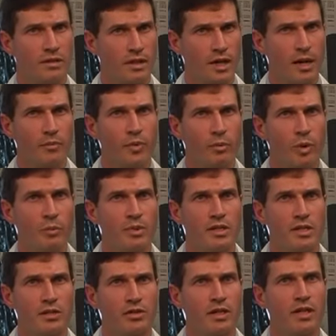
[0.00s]
the optimal
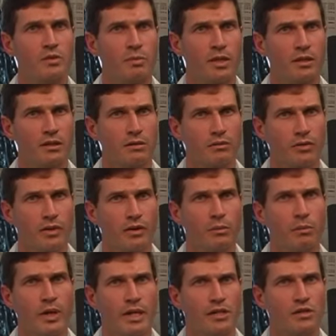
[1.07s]
position has been
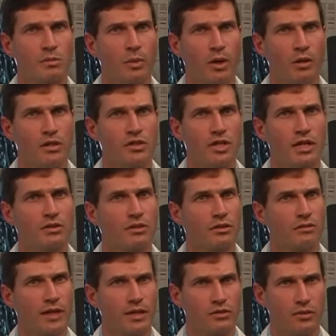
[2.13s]
confirmed by a small injection
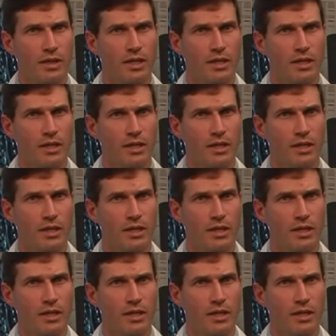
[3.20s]
of X-ray